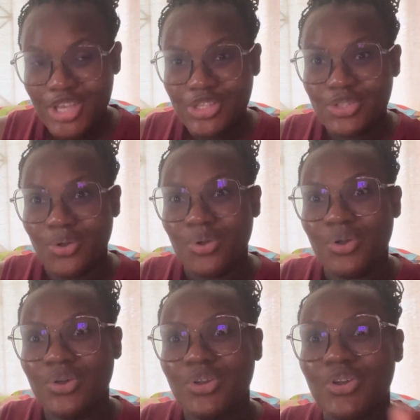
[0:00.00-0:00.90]
So
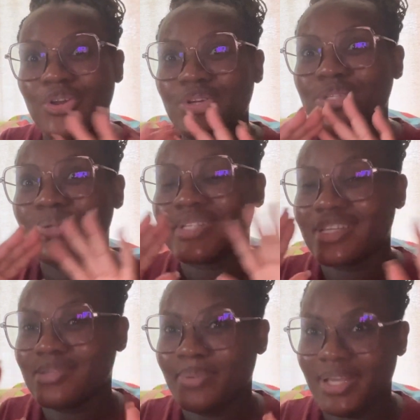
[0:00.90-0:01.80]
the nurse was
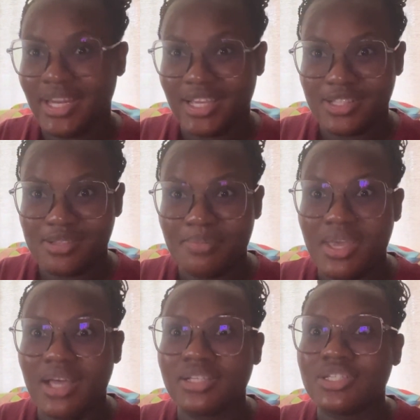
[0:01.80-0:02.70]
explaining to me,
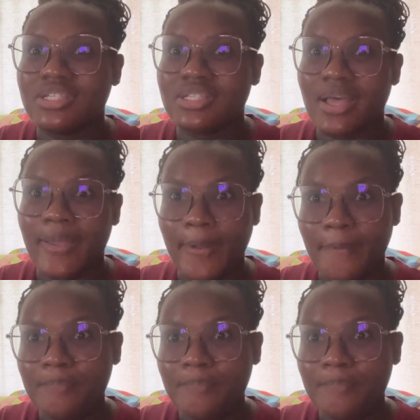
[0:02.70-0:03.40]
and she's like,